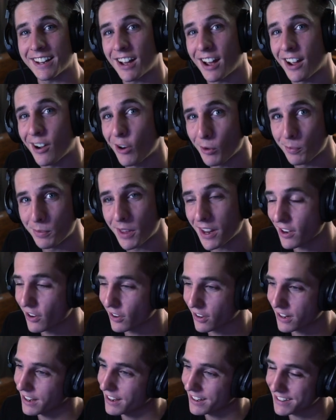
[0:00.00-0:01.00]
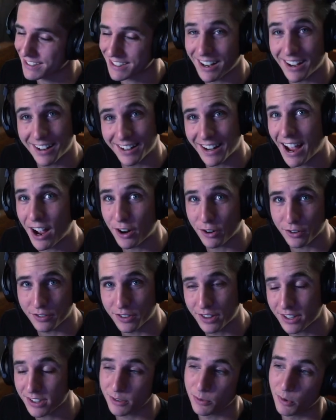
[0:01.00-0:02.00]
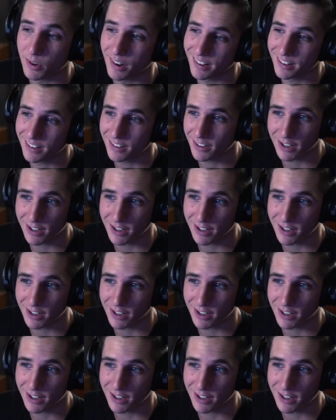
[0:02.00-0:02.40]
I hope that you got a ton out of this one